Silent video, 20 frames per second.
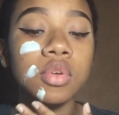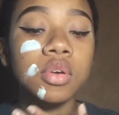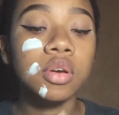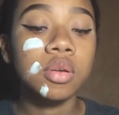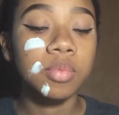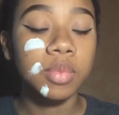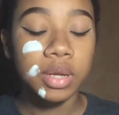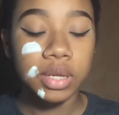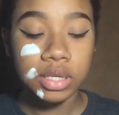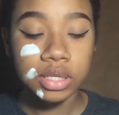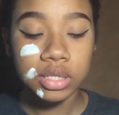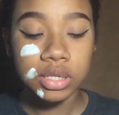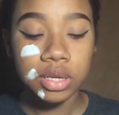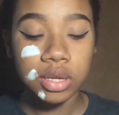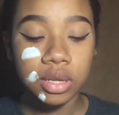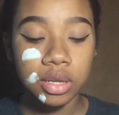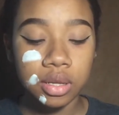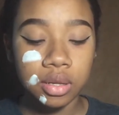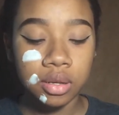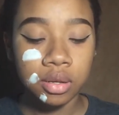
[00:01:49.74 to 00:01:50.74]
on my
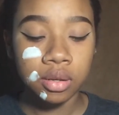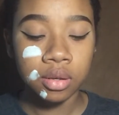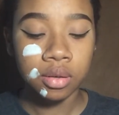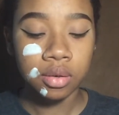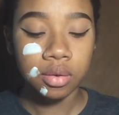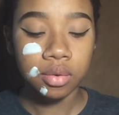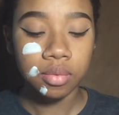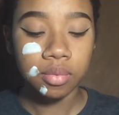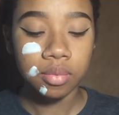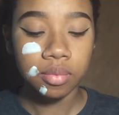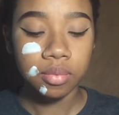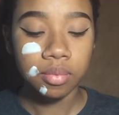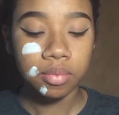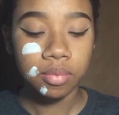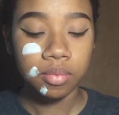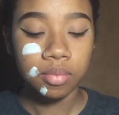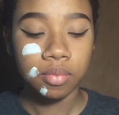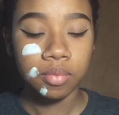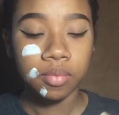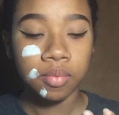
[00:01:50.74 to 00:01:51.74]
chin,
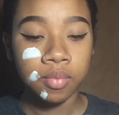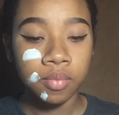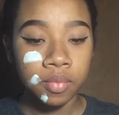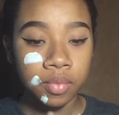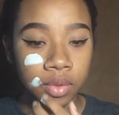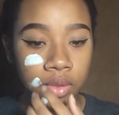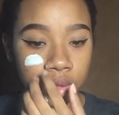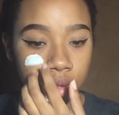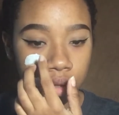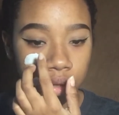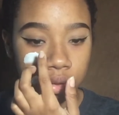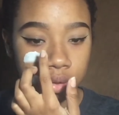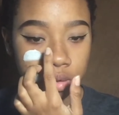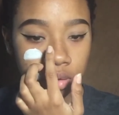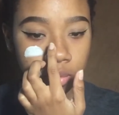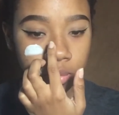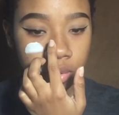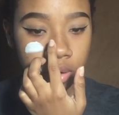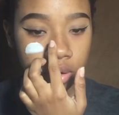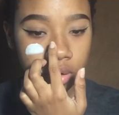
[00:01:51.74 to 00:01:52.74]
a
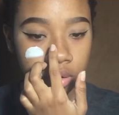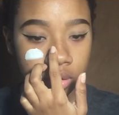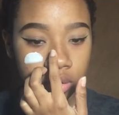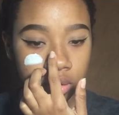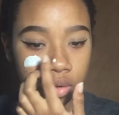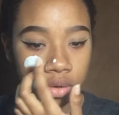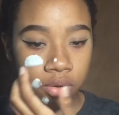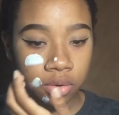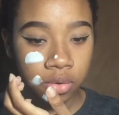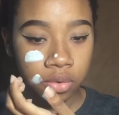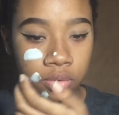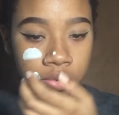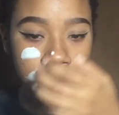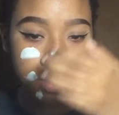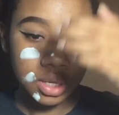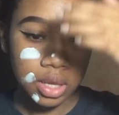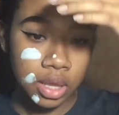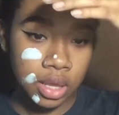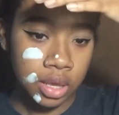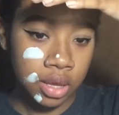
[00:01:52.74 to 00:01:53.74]
little bit on the nose,
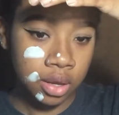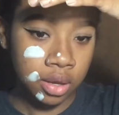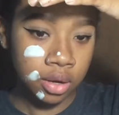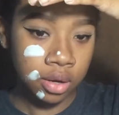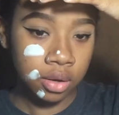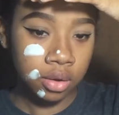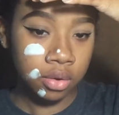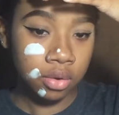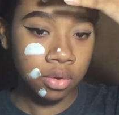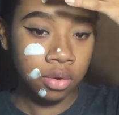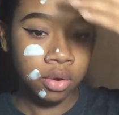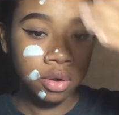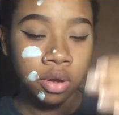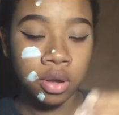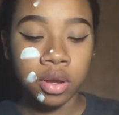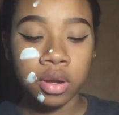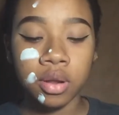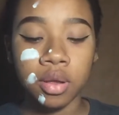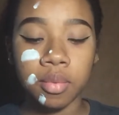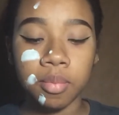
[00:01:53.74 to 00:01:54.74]
and
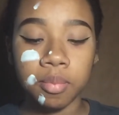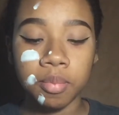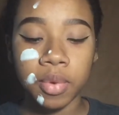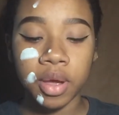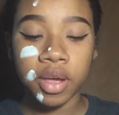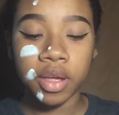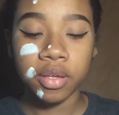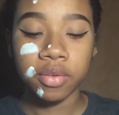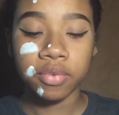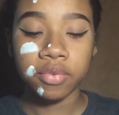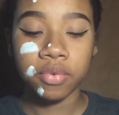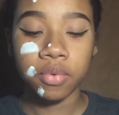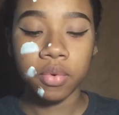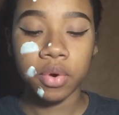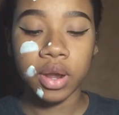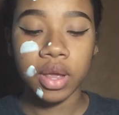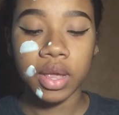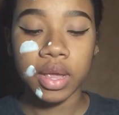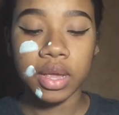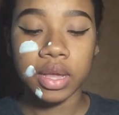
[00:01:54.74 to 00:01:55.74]
on my
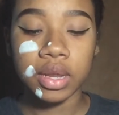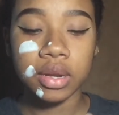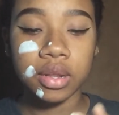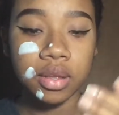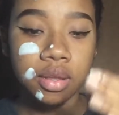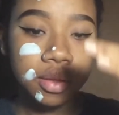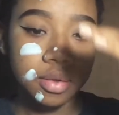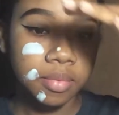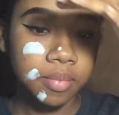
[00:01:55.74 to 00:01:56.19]
forehead.